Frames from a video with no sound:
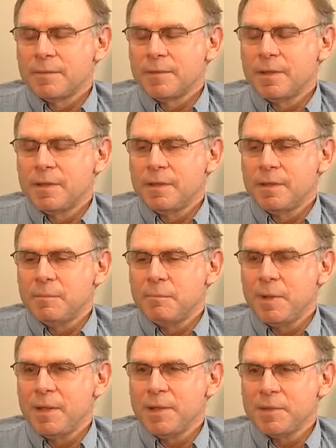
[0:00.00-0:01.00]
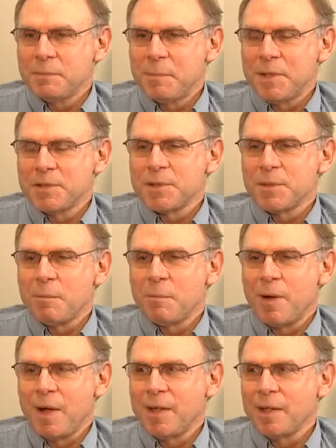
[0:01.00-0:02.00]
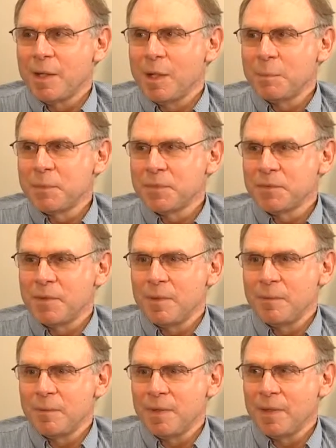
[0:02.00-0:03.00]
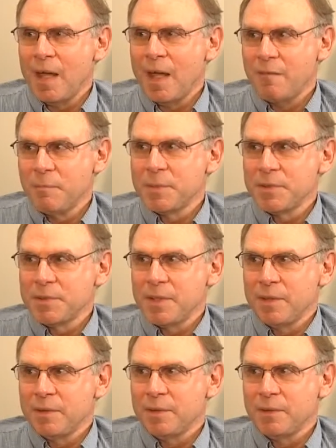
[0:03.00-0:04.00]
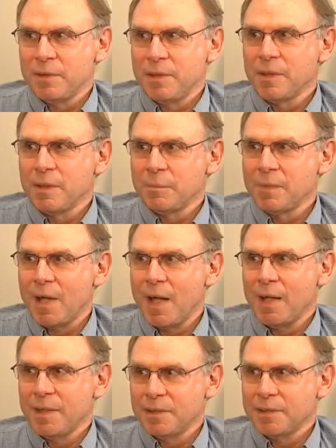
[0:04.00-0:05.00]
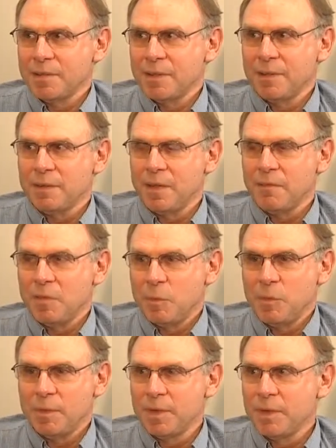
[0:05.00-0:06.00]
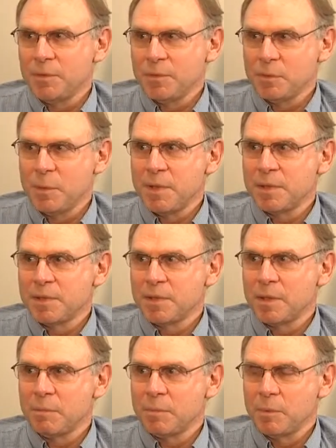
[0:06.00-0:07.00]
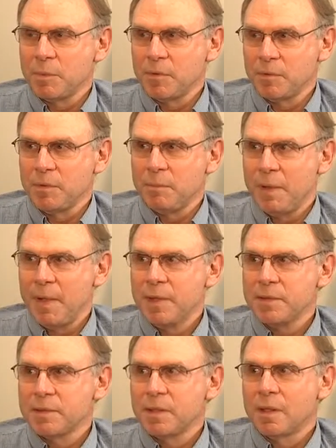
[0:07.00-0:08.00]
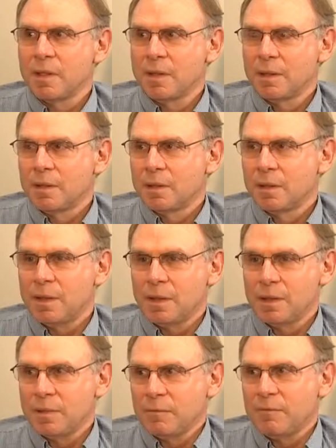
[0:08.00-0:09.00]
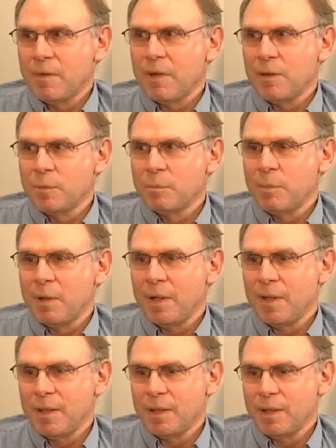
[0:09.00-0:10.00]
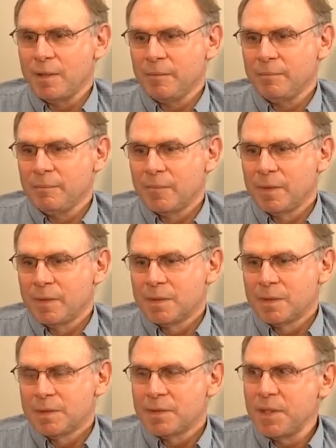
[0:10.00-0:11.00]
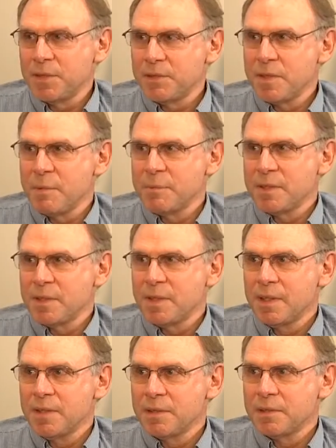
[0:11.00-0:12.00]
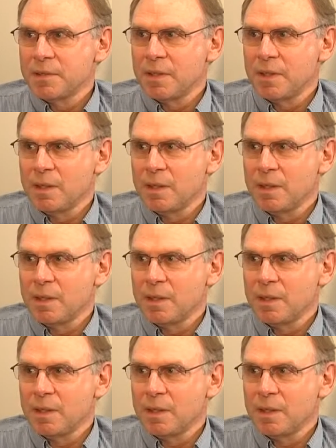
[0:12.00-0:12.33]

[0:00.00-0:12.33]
The biggest piece of the pie comes from the 0.5% earned income tax that everyone that earns wages in Upper Milford pays, followed by state subsidies,